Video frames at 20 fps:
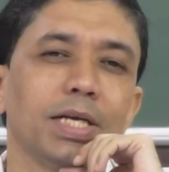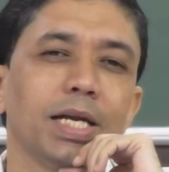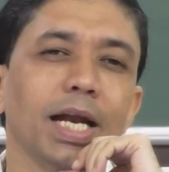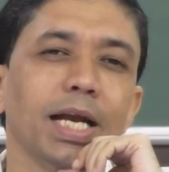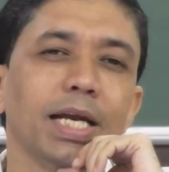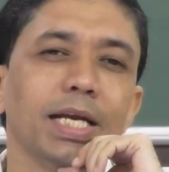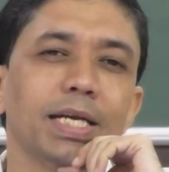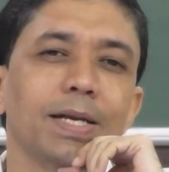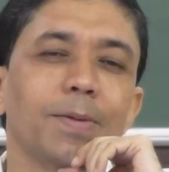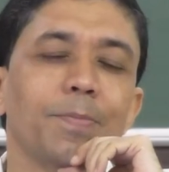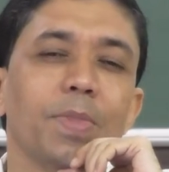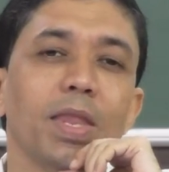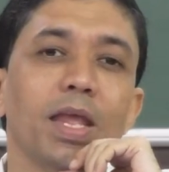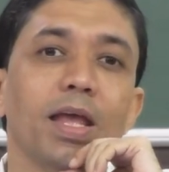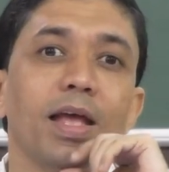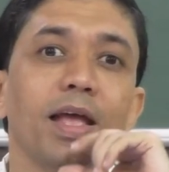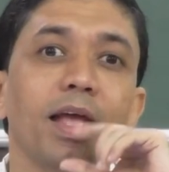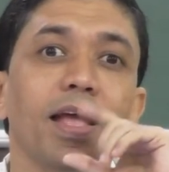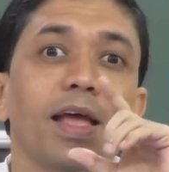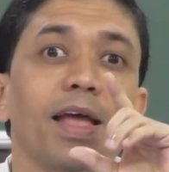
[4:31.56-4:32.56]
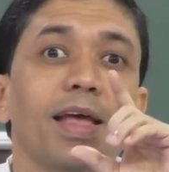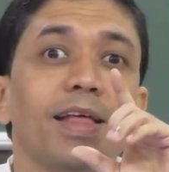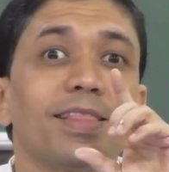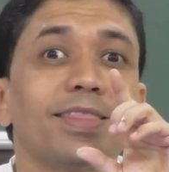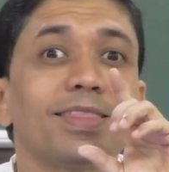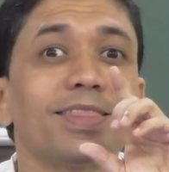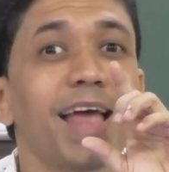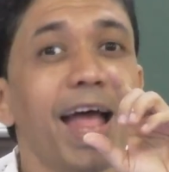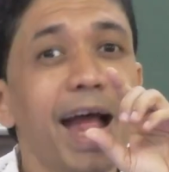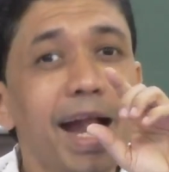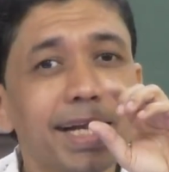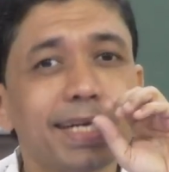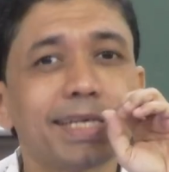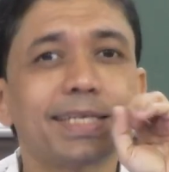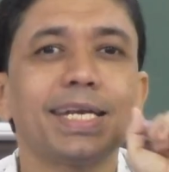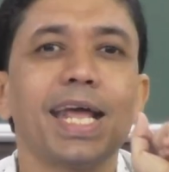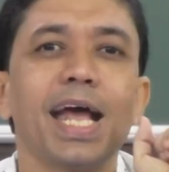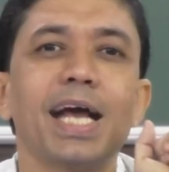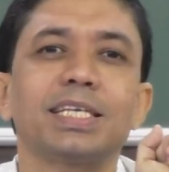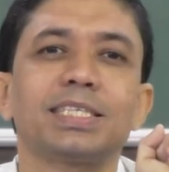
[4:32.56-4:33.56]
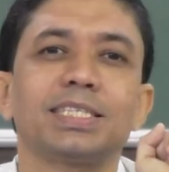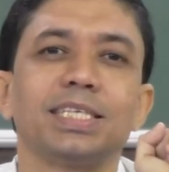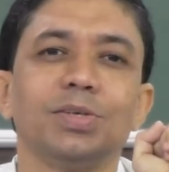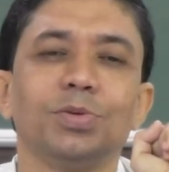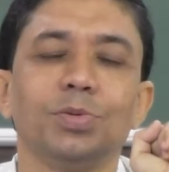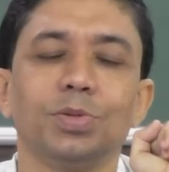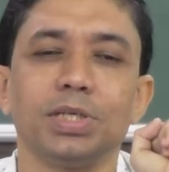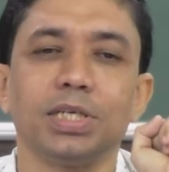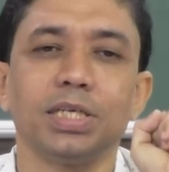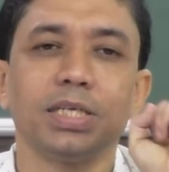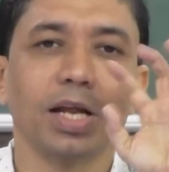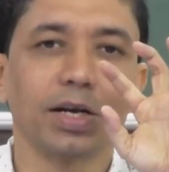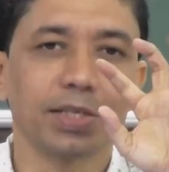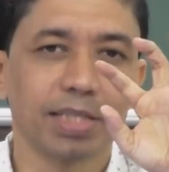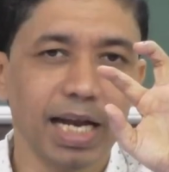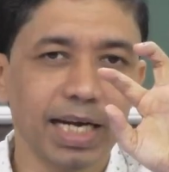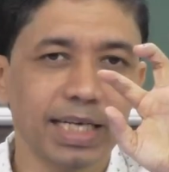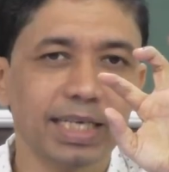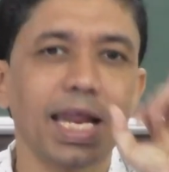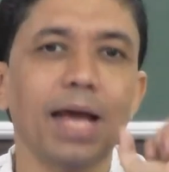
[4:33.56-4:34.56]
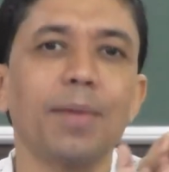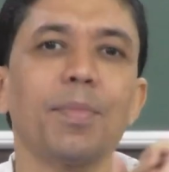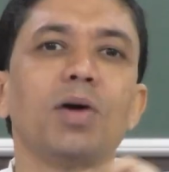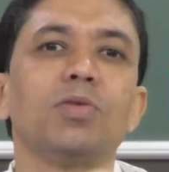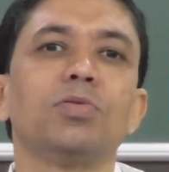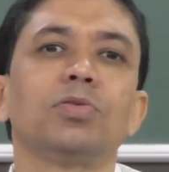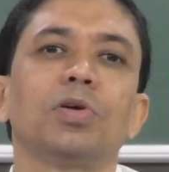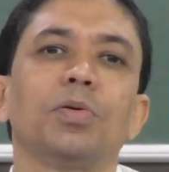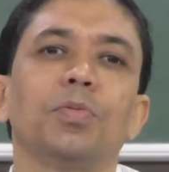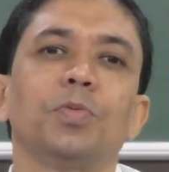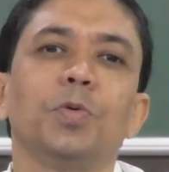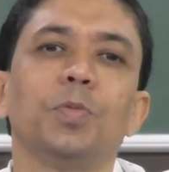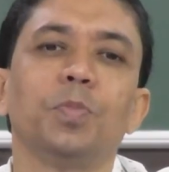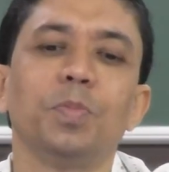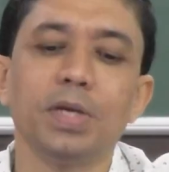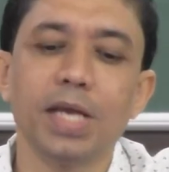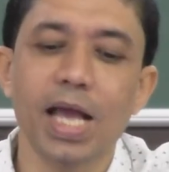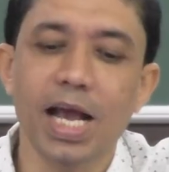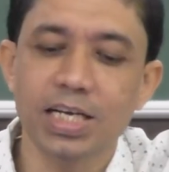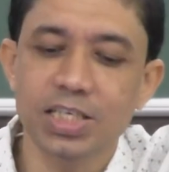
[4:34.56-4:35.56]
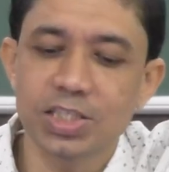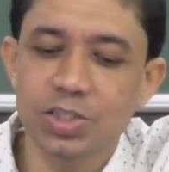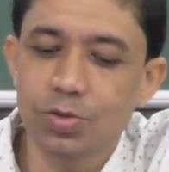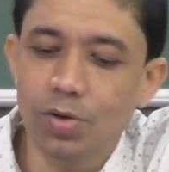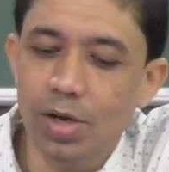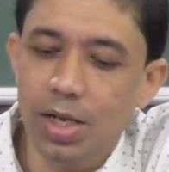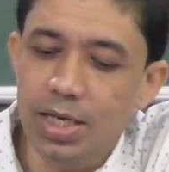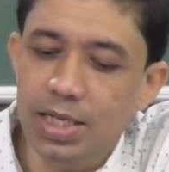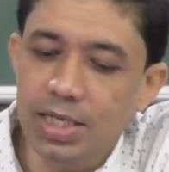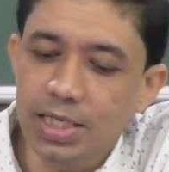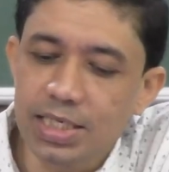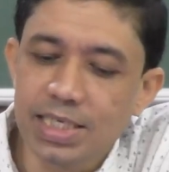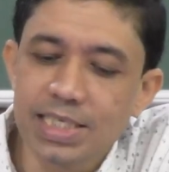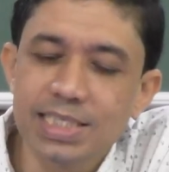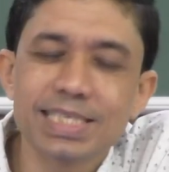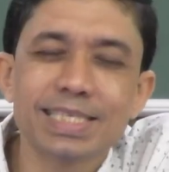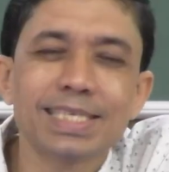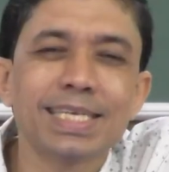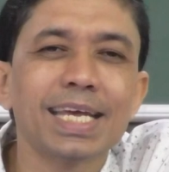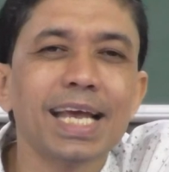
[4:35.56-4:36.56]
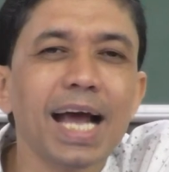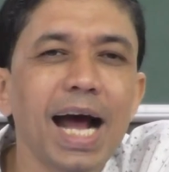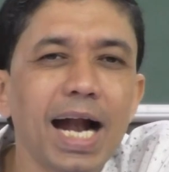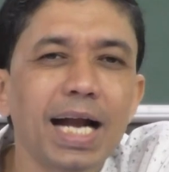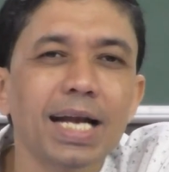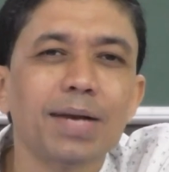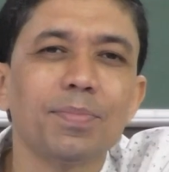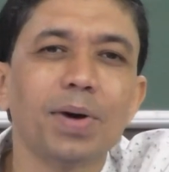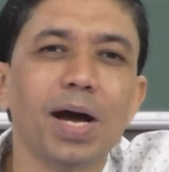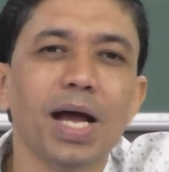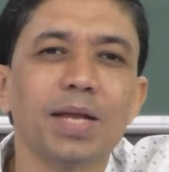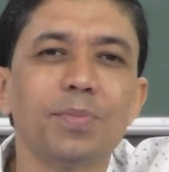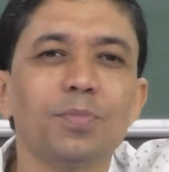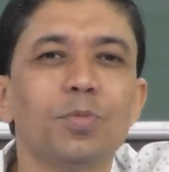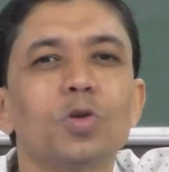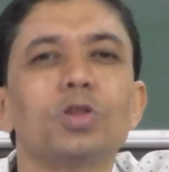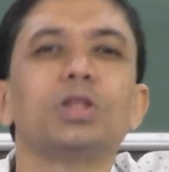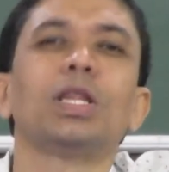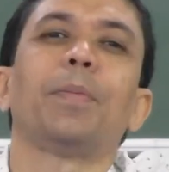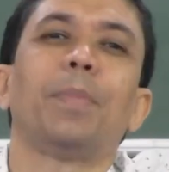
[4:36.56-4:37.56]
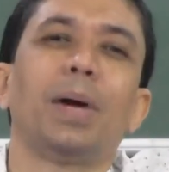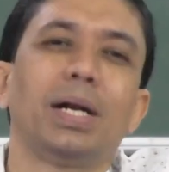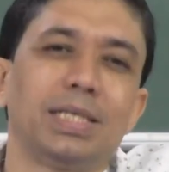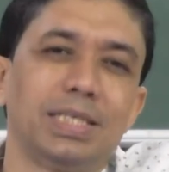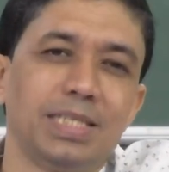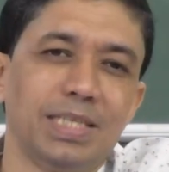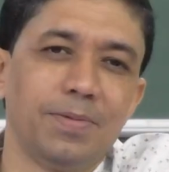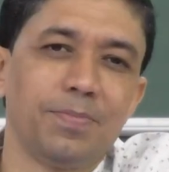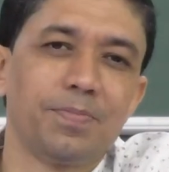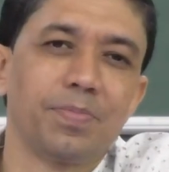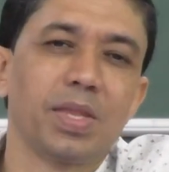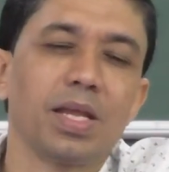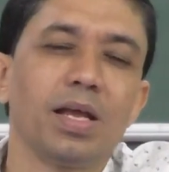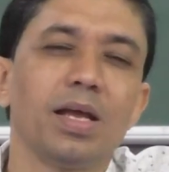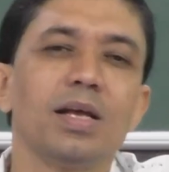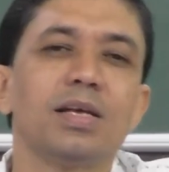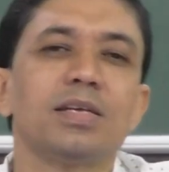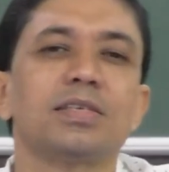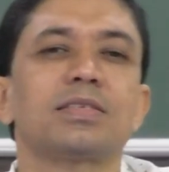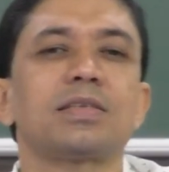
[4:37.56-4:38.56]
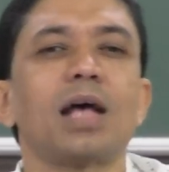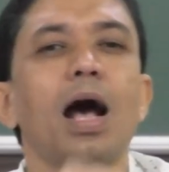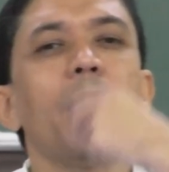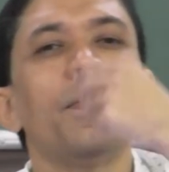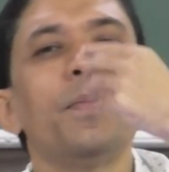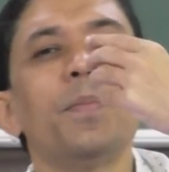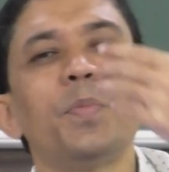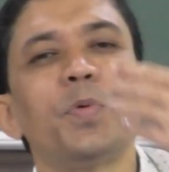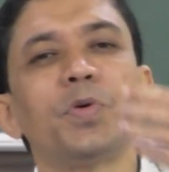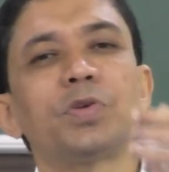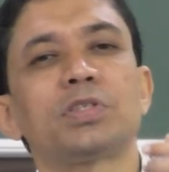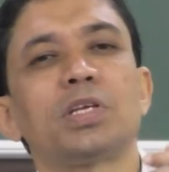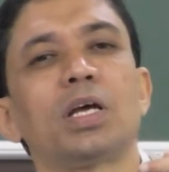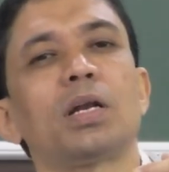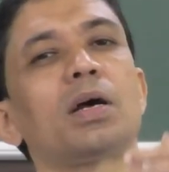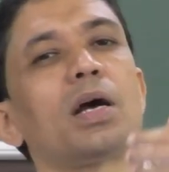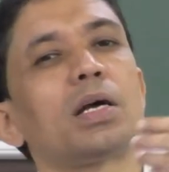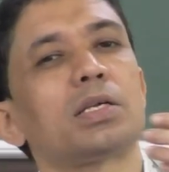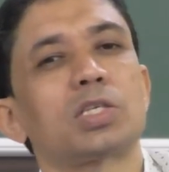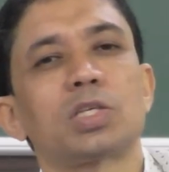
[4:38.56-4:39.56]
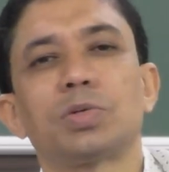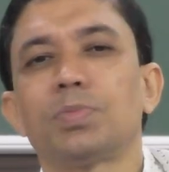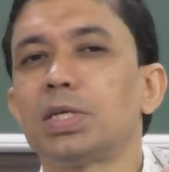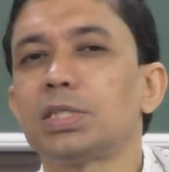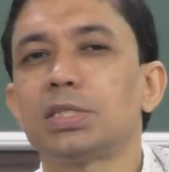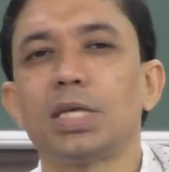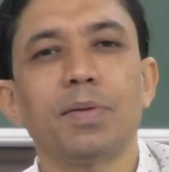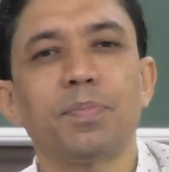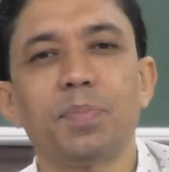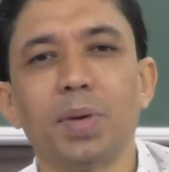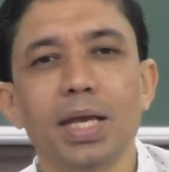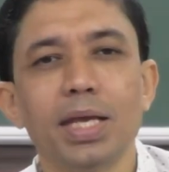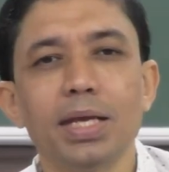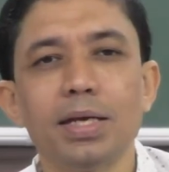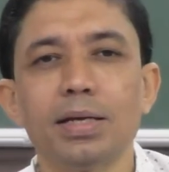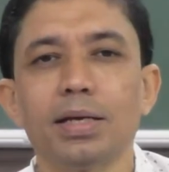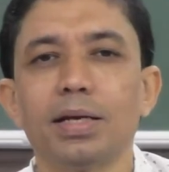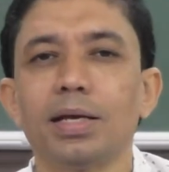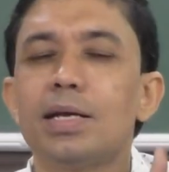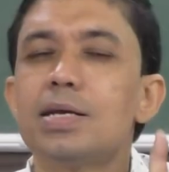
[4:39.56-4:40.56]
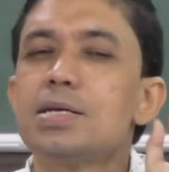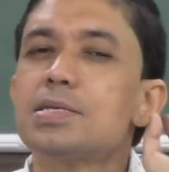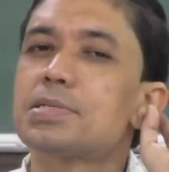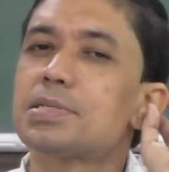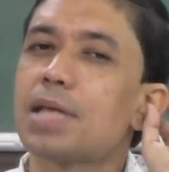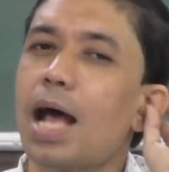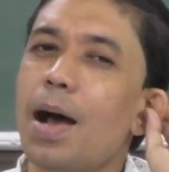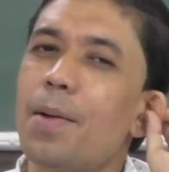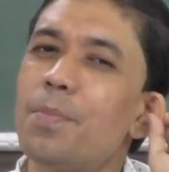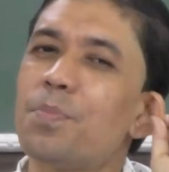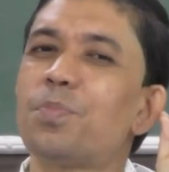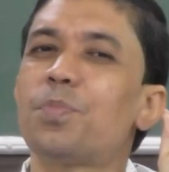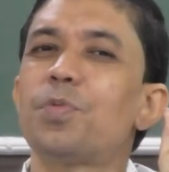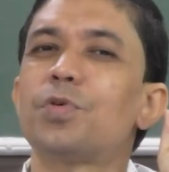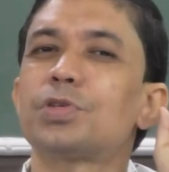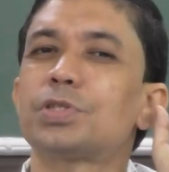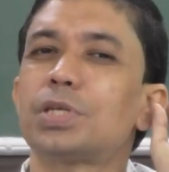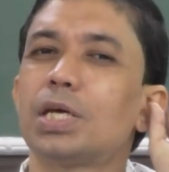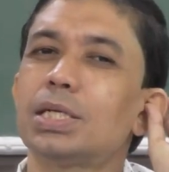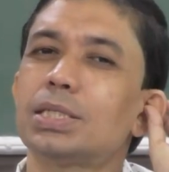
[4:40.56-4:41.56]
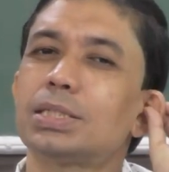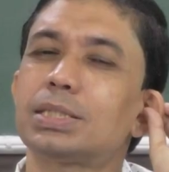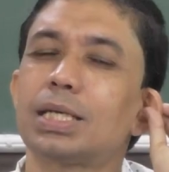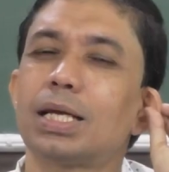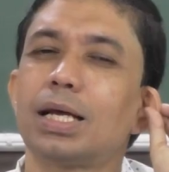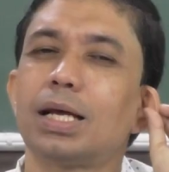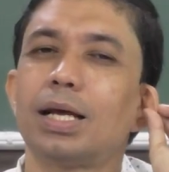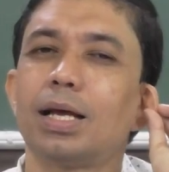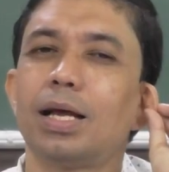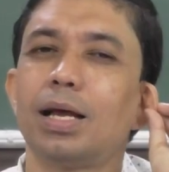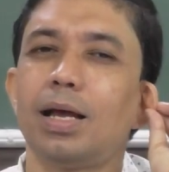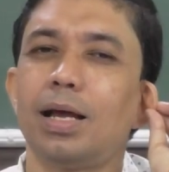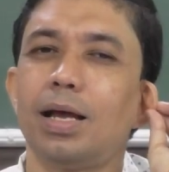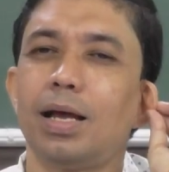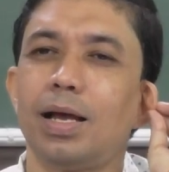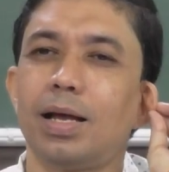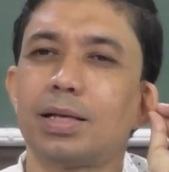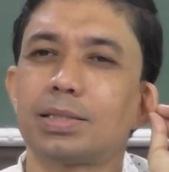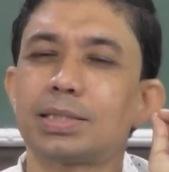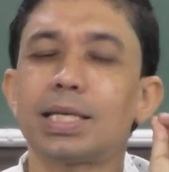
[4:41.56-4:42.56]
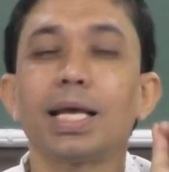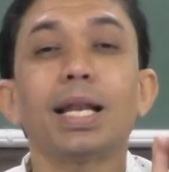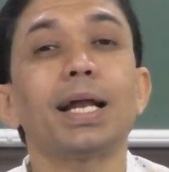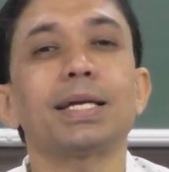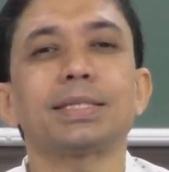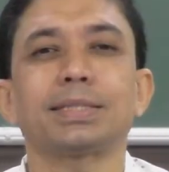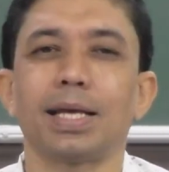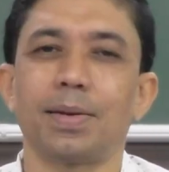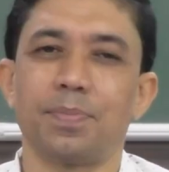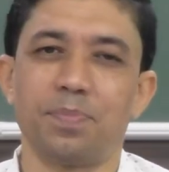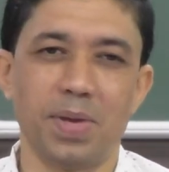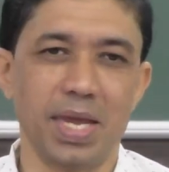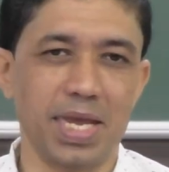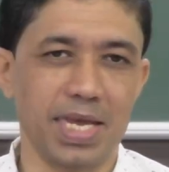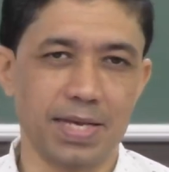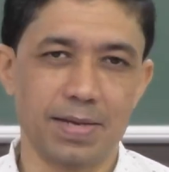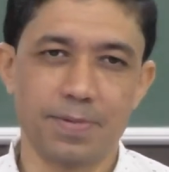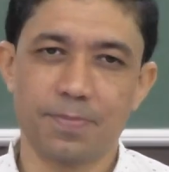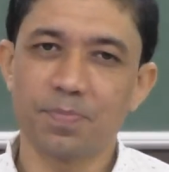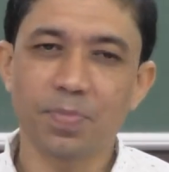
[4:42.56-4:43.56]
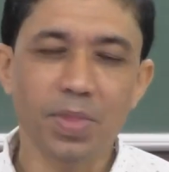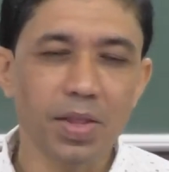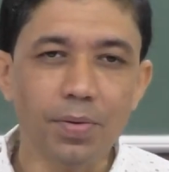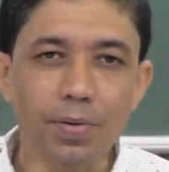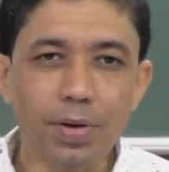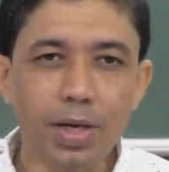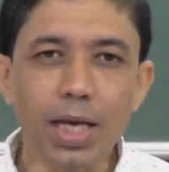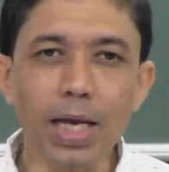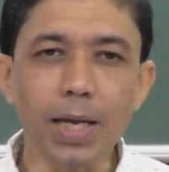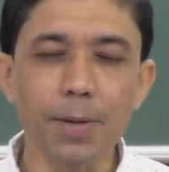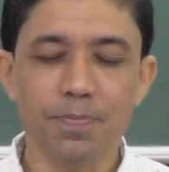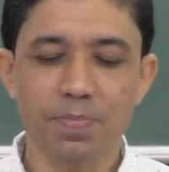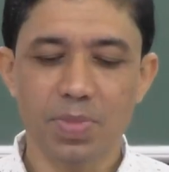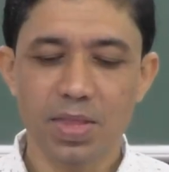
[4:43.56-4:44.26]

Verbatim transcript: right that tax unit or uh, that amount of rupee actually is shared by both the party some portion customers are paying some portions uh, sellers are paying okay